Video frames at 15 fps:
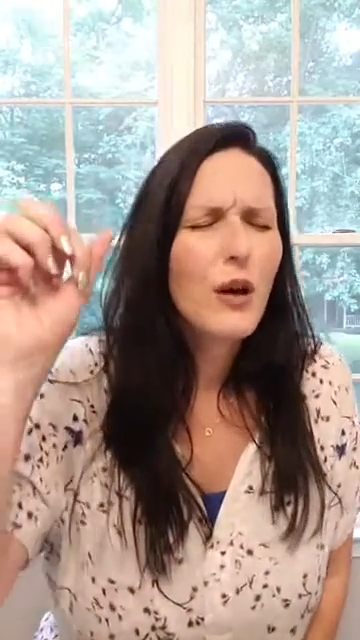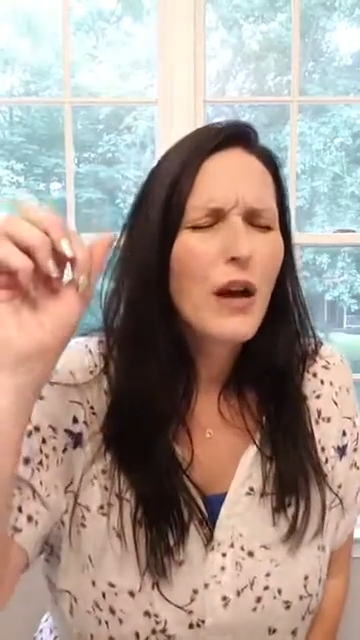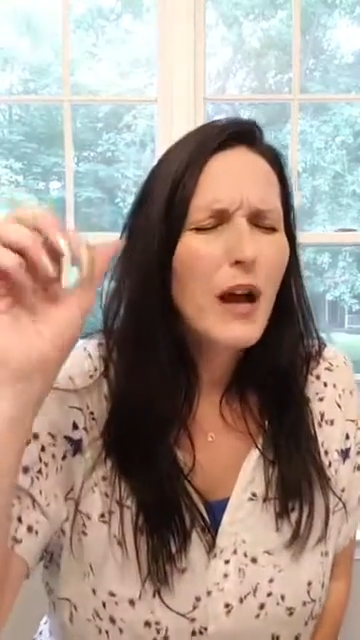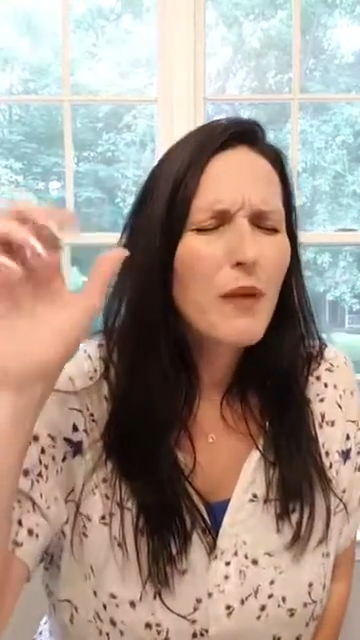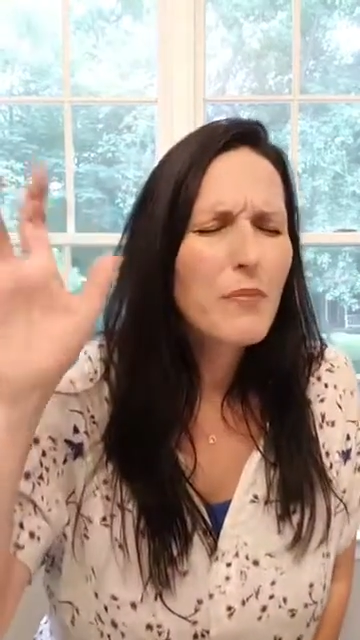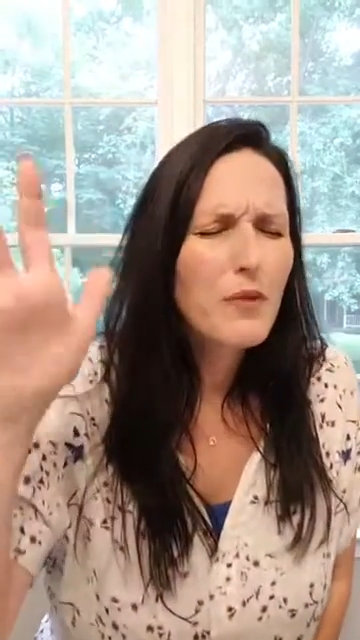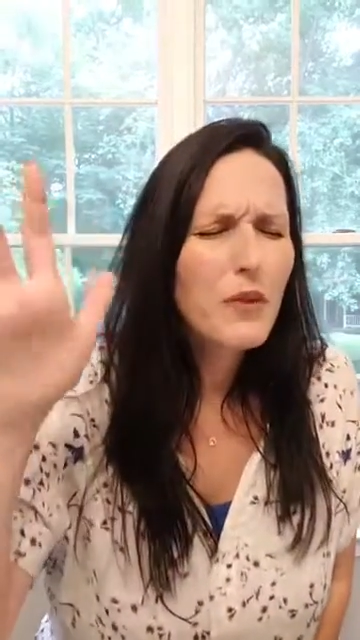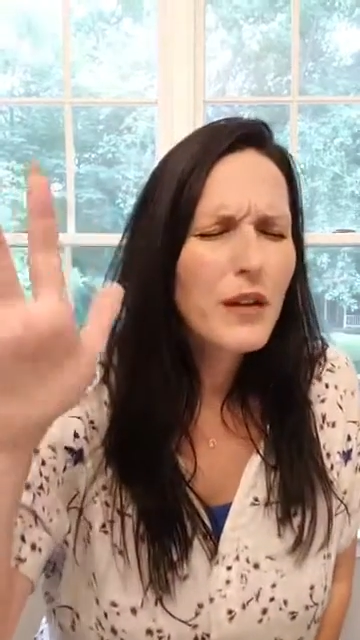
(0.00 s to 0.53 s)
I
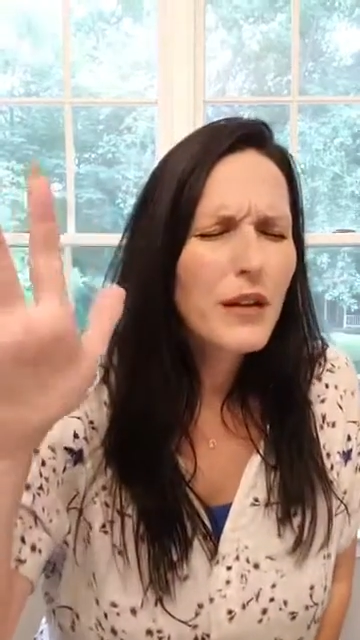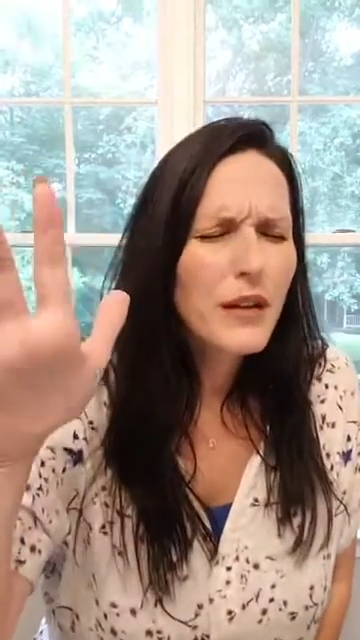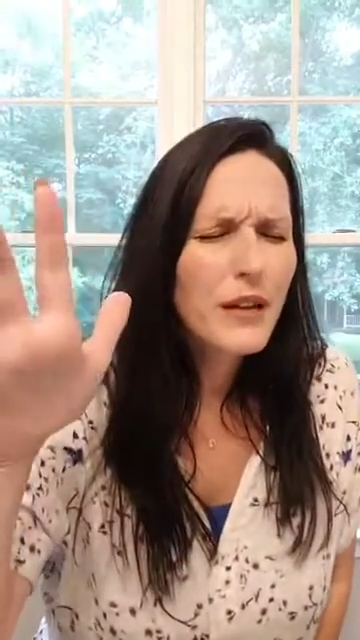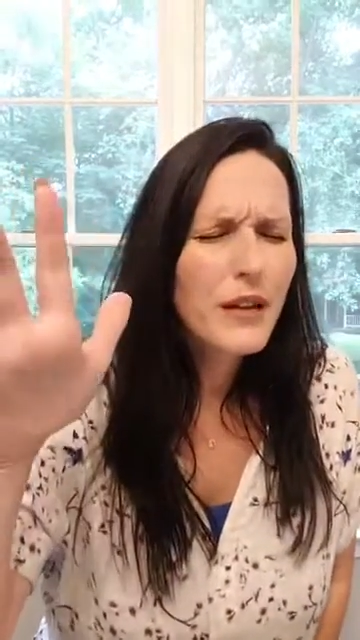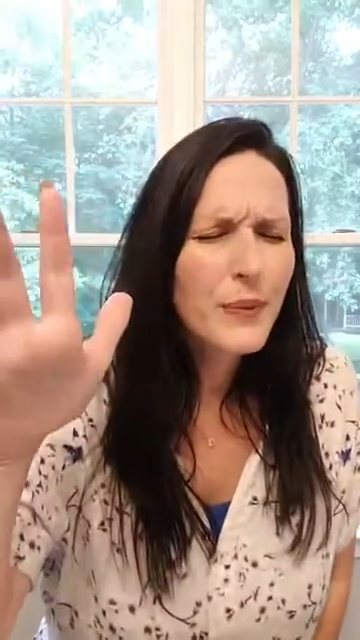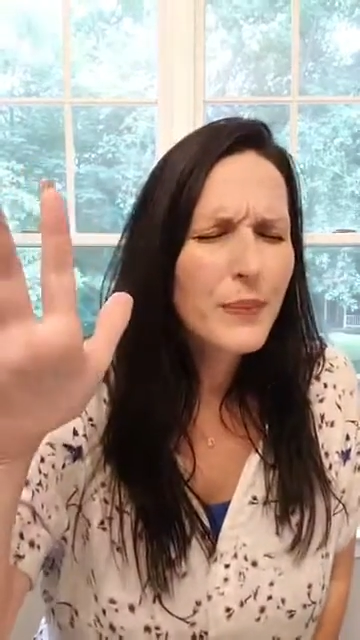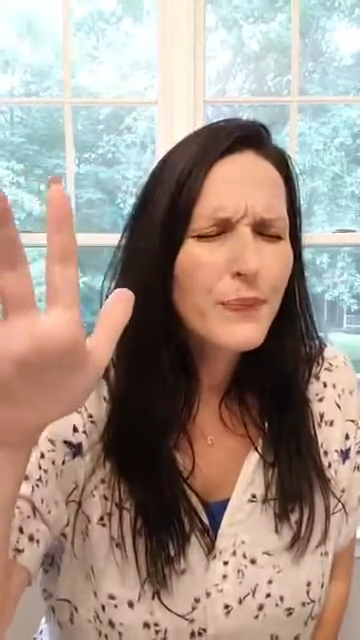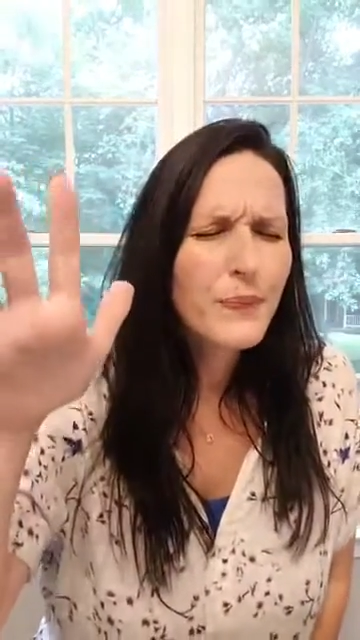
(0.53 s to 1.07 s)

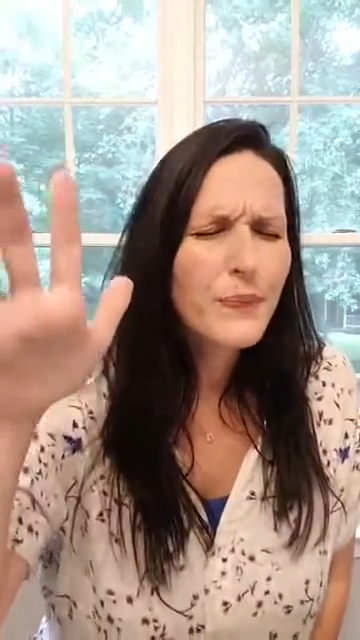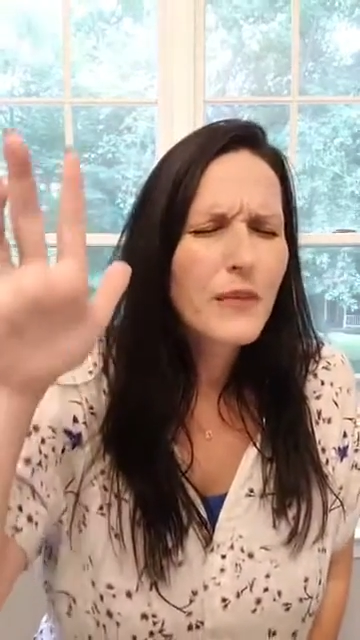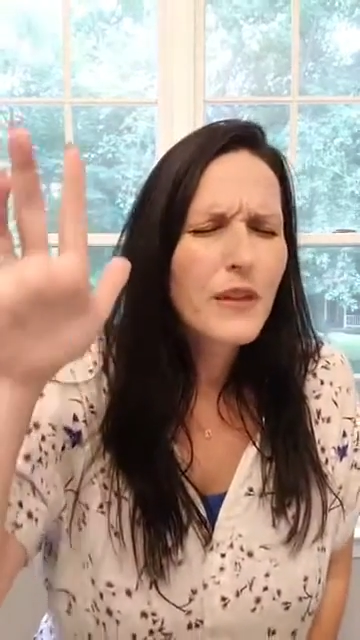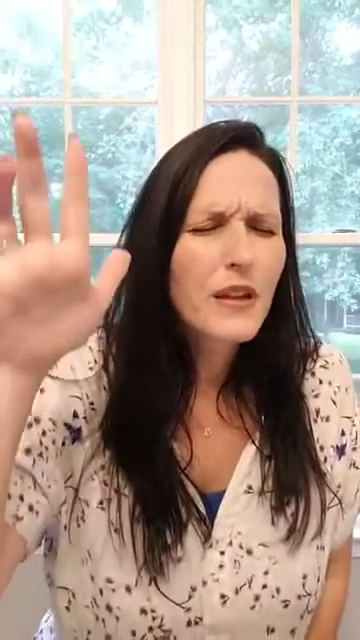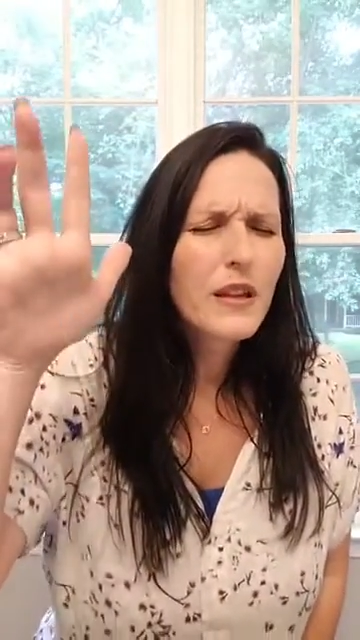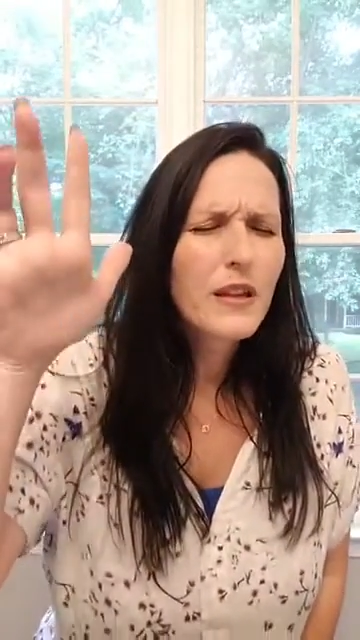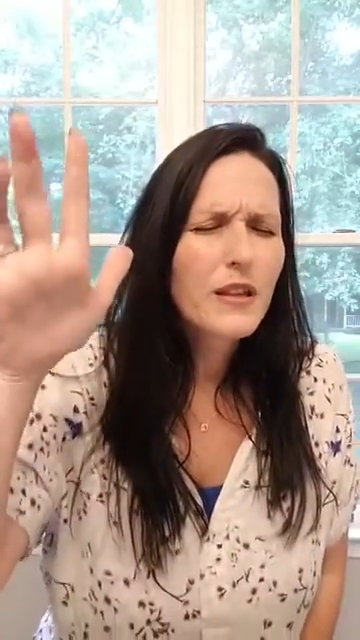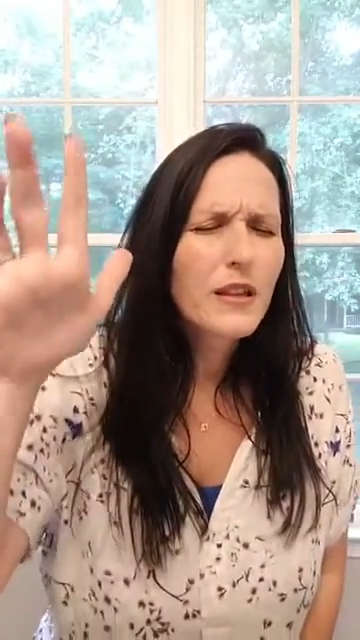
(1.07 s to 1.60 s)
pray
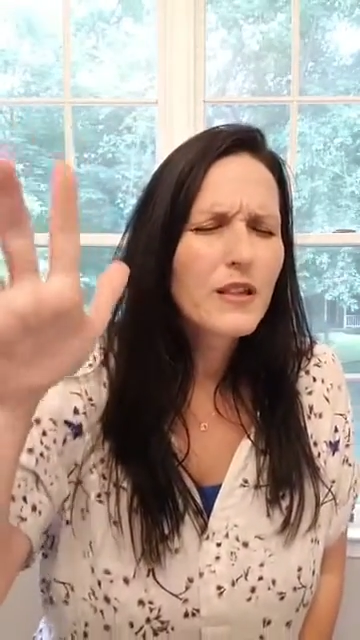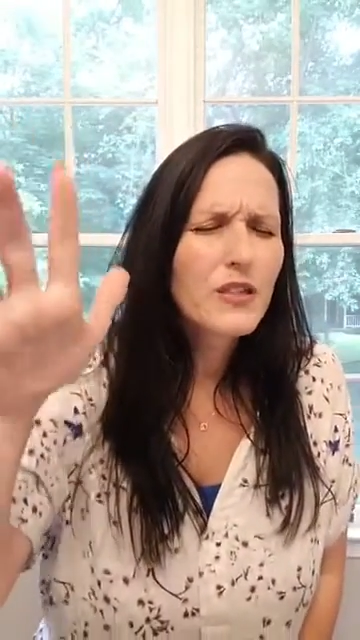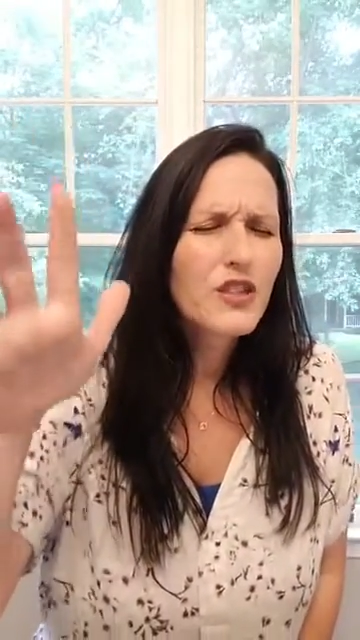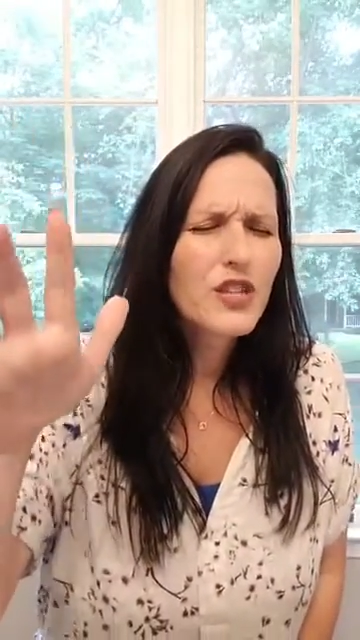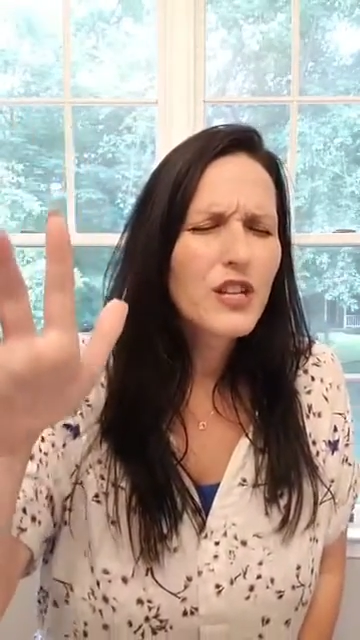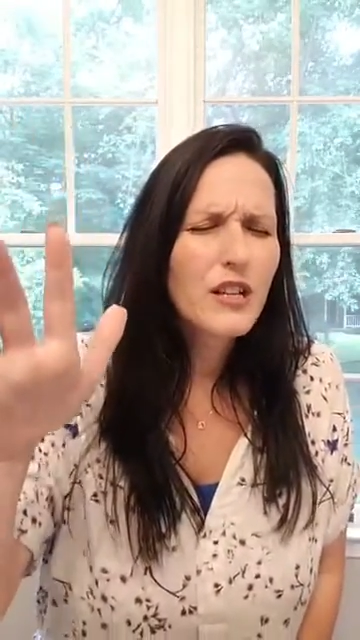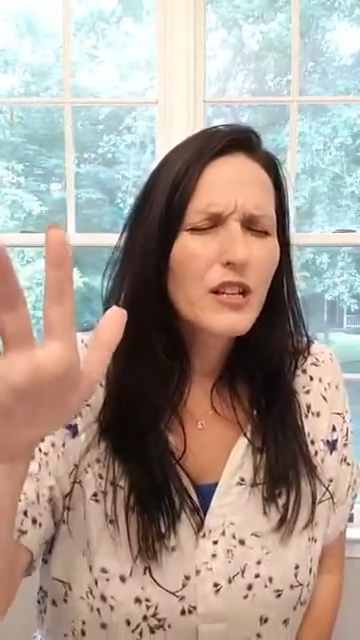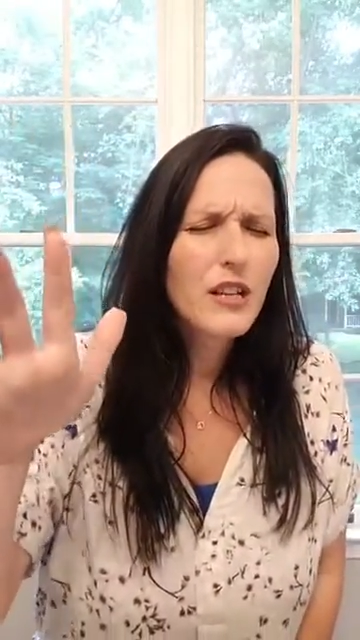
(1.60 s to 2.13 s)
the
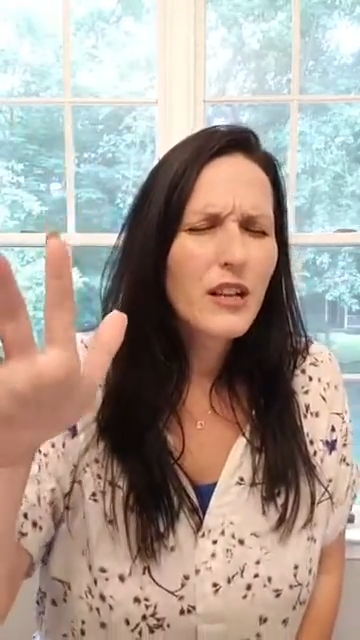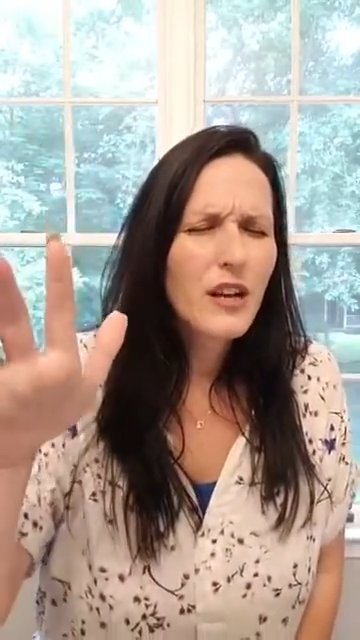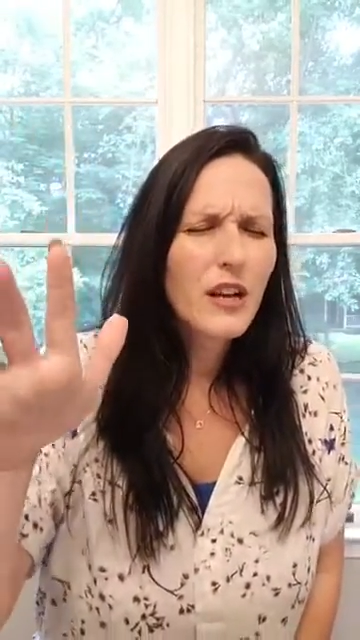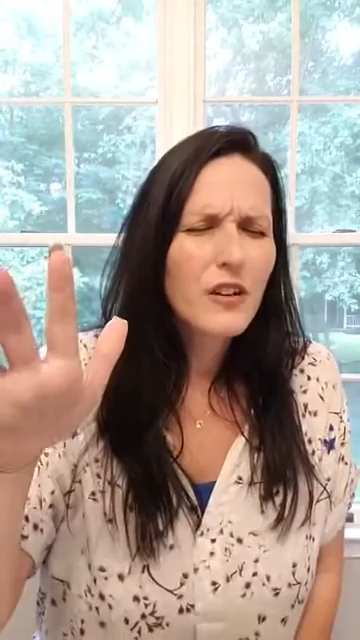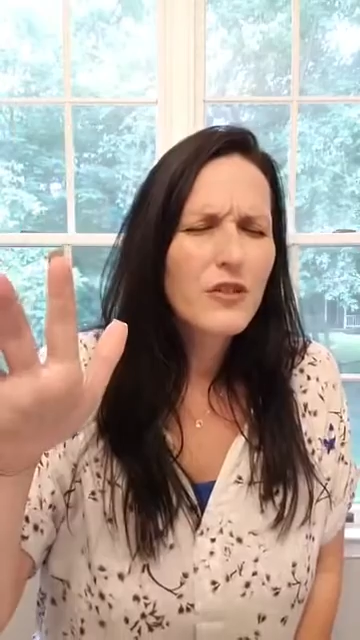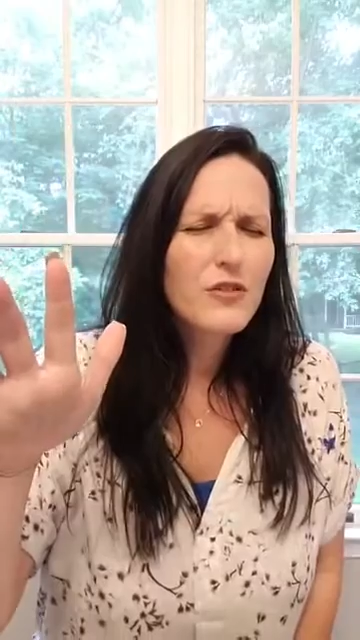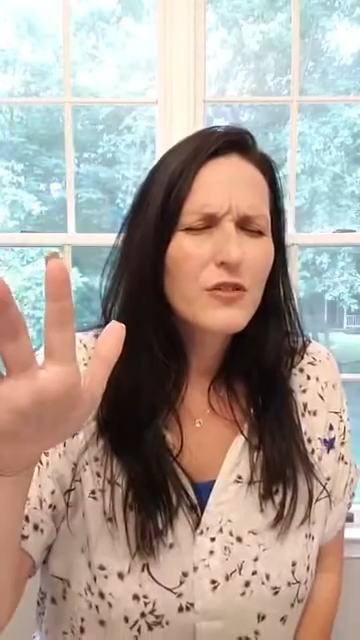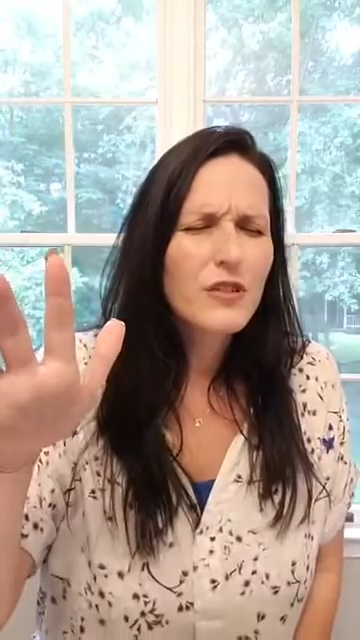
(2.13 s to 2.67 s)
angelic
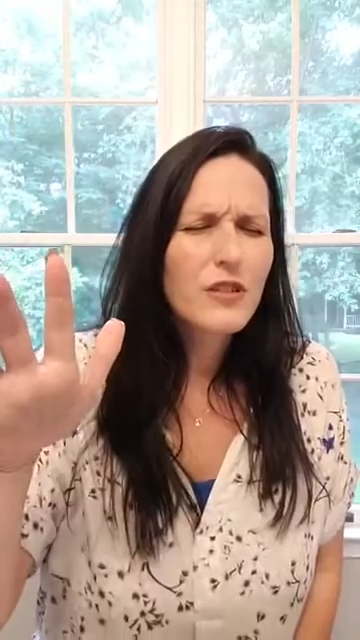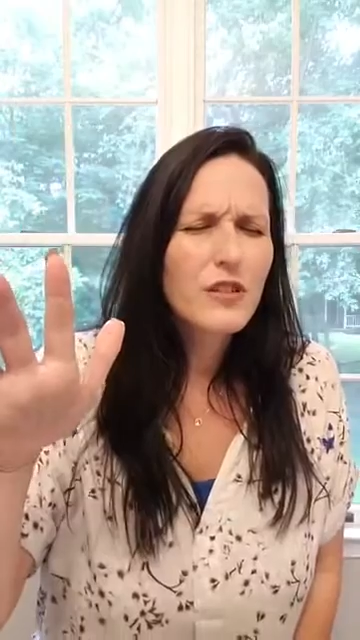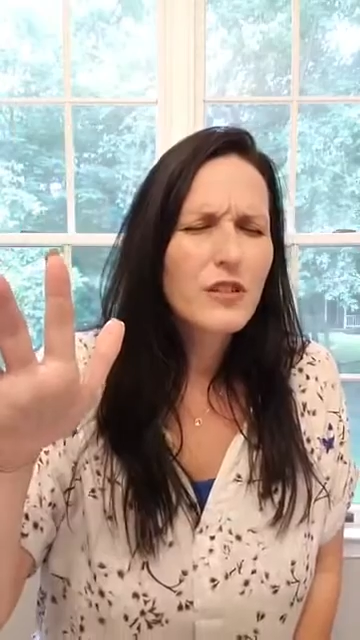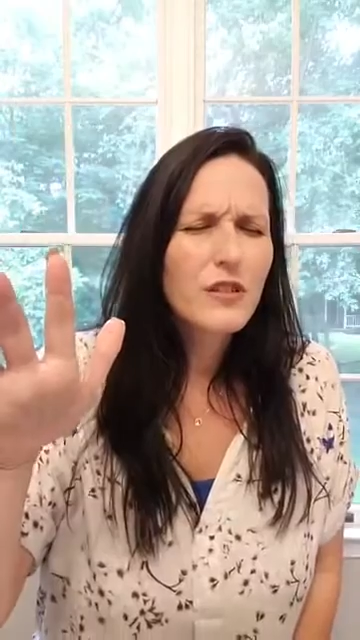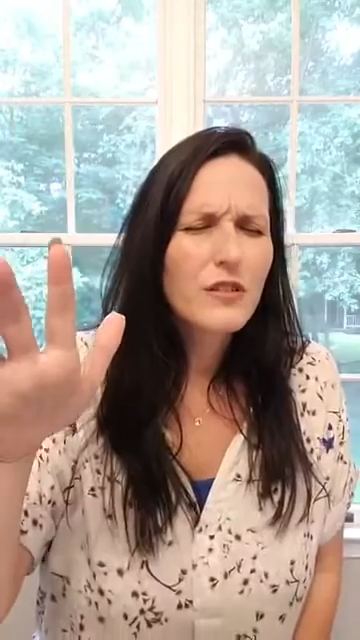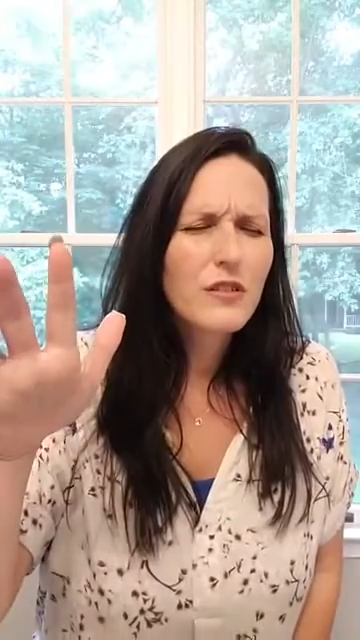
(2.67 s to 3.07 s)
host.